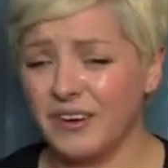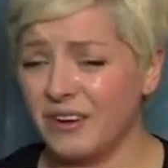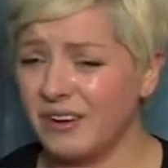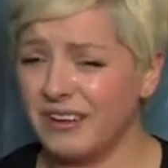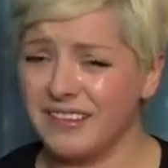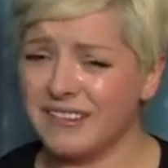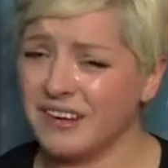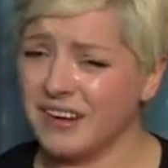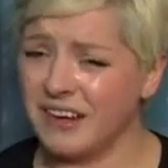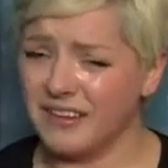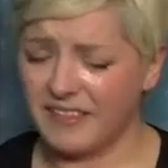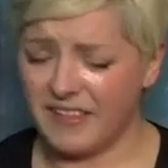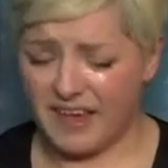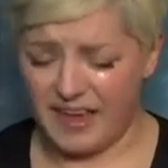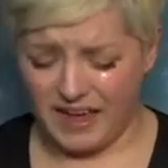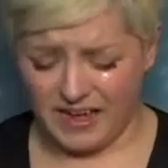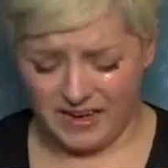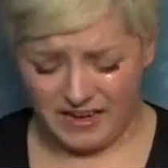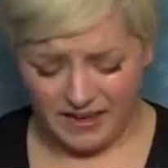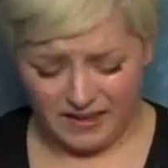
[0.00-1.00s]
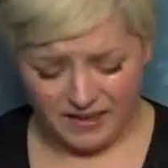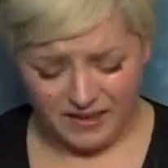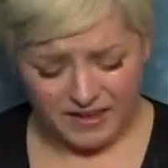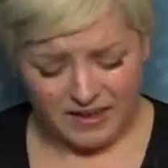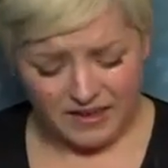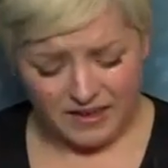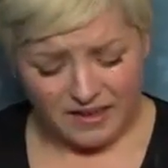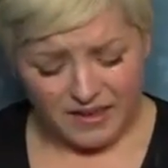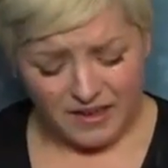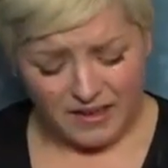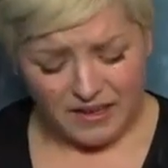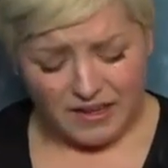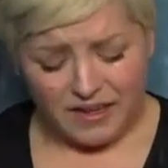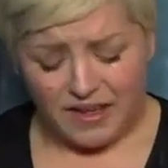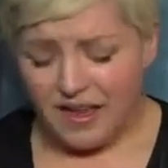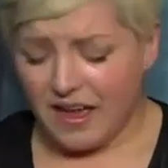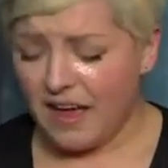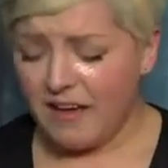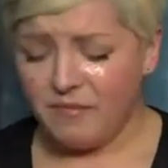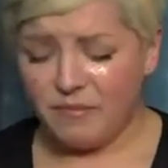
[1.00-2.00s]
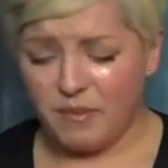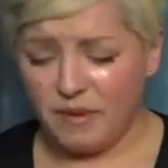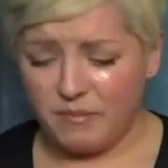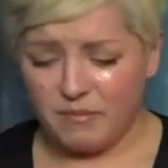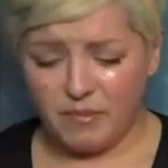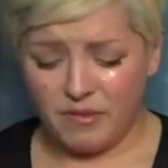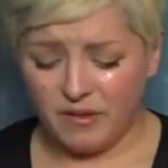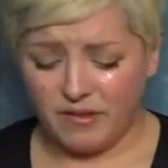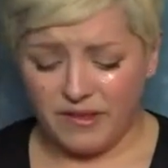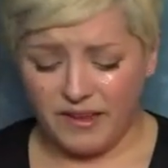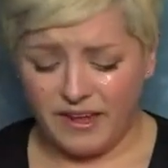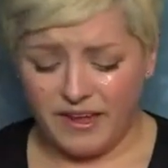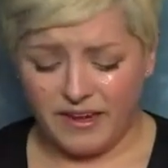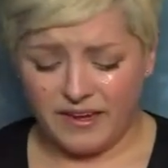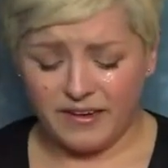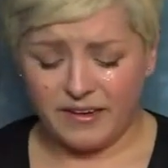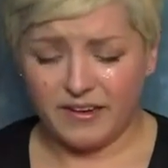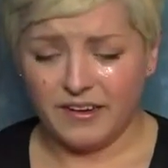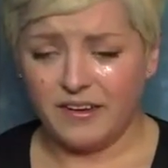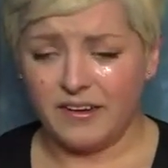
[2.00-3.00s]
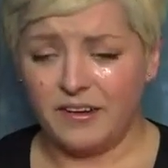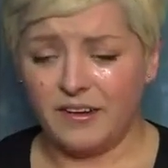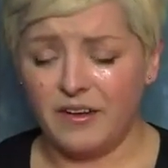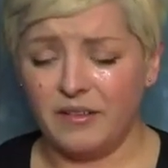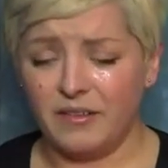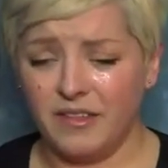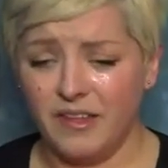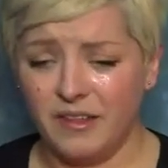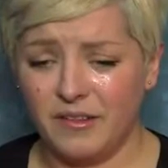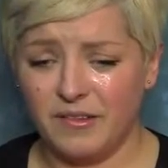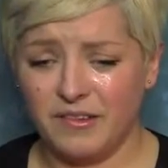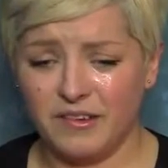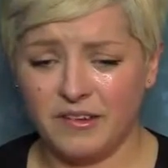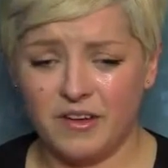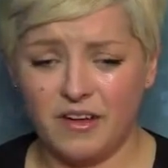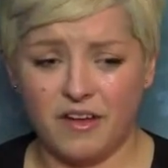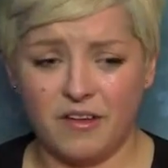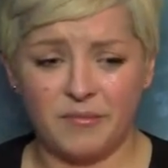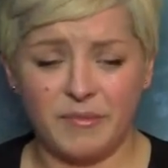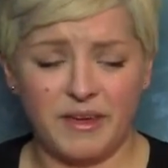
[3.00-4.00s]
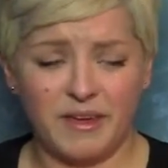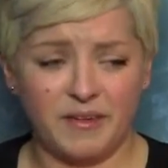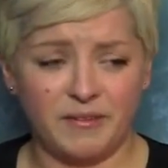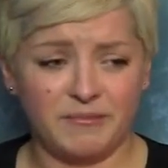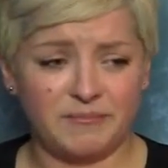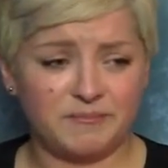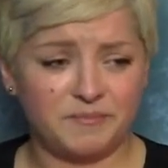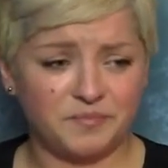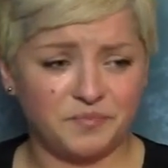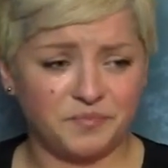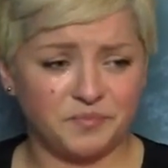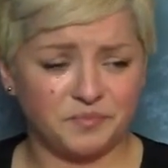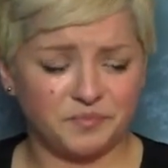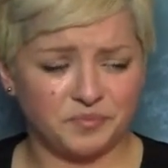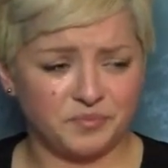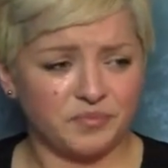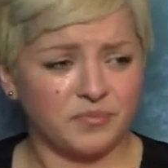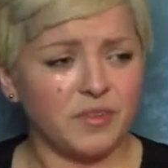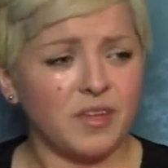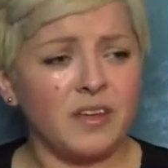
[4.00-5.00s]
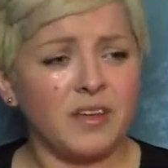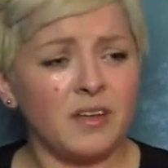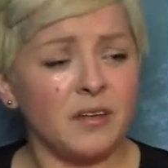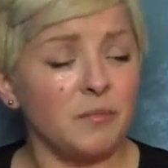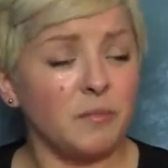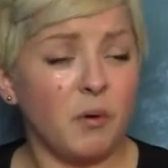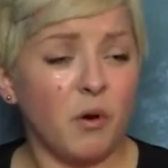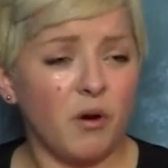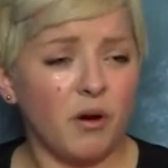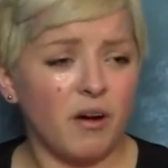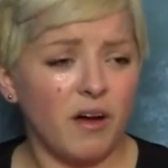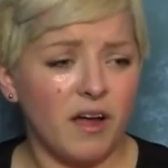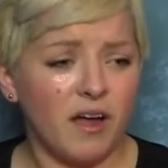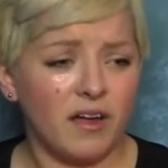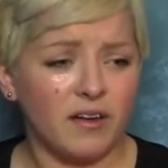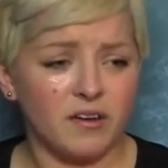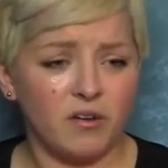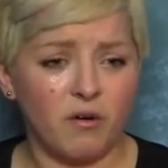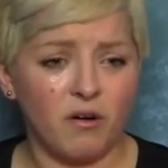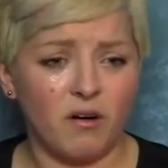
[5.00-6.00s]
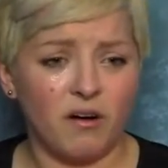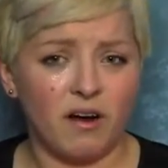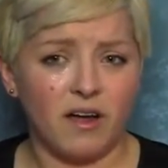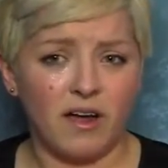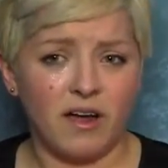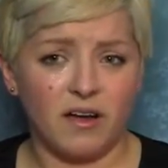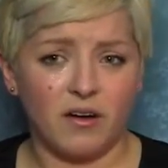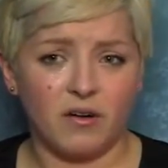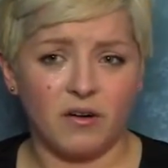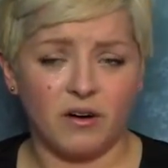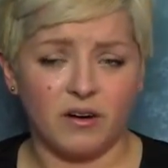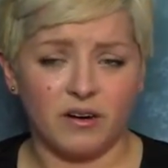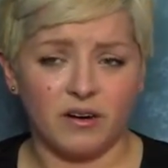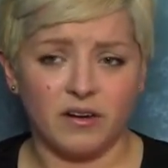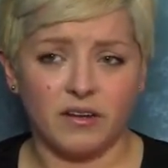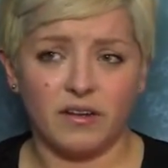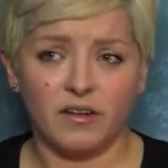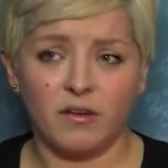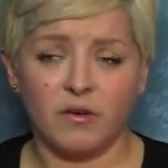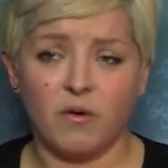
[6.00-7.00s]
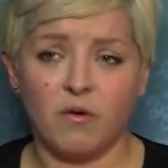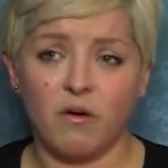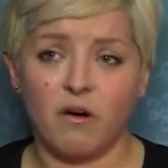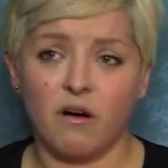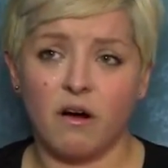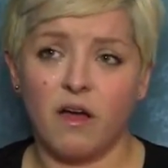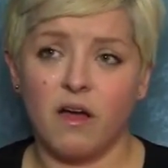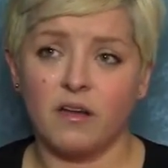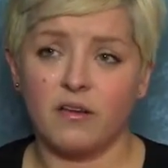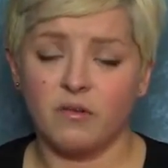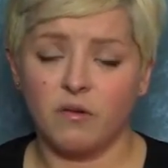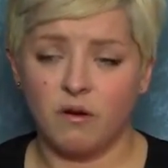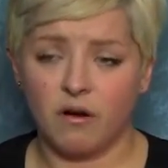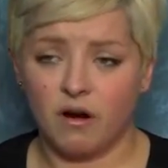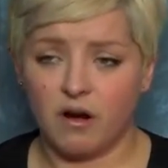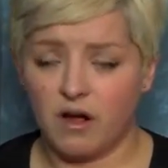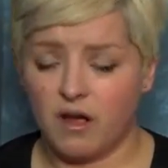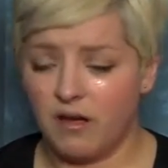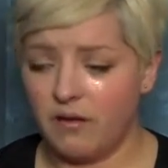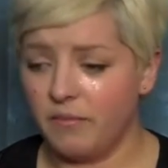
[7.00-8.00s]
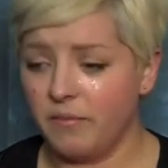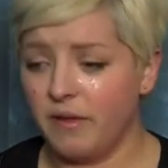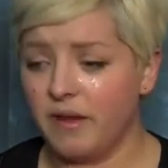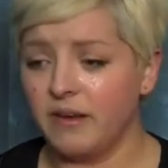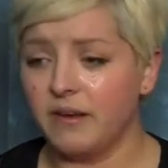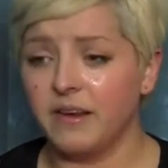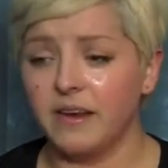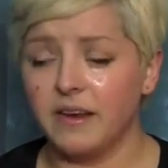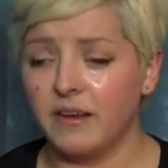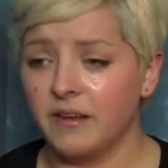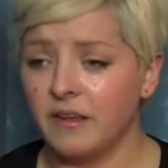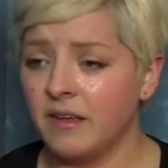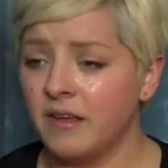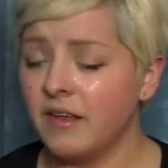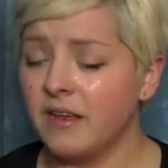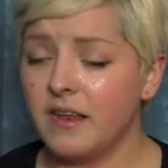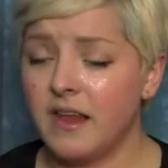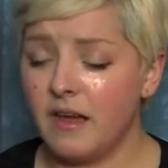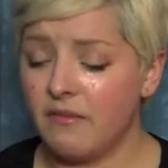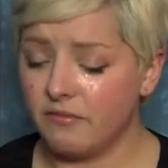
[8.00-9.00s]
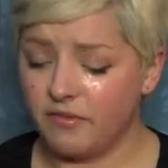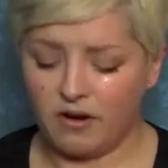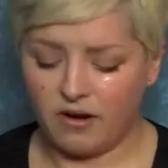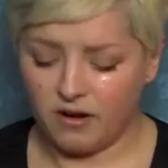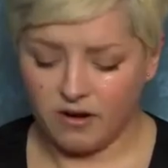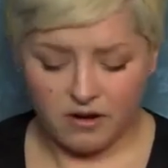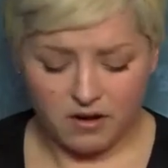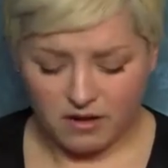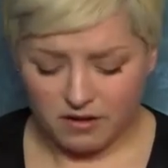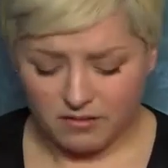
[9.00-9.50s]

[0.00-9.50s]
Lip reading: No, it's not that. I've been bullied. You know, they used to call me Bora Anora or Hora Anora, but never.